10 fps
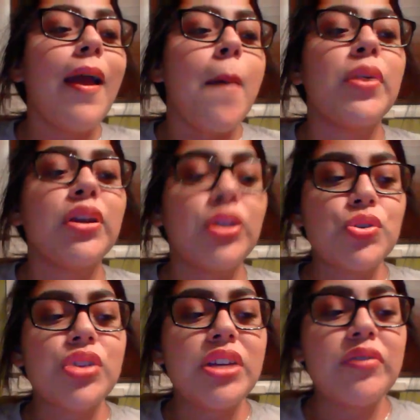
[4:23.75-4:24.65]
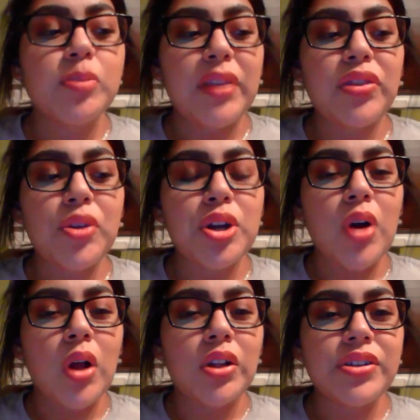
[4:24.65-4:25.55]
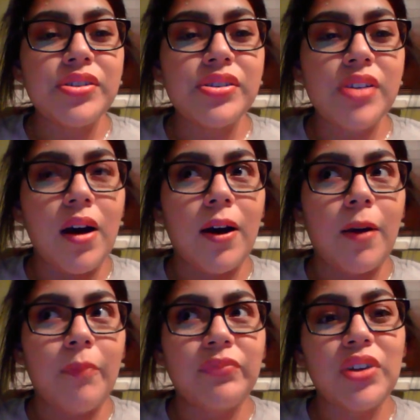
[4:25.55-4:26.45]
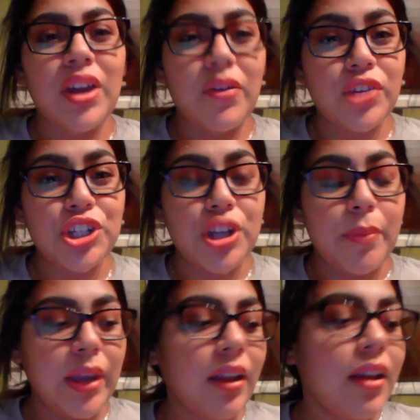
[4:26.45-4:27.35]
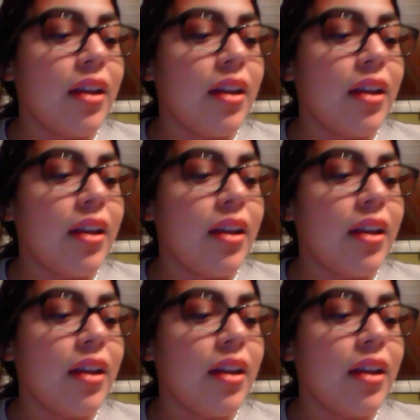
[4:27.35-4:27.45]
But usually if you spend $30, you get free shipping.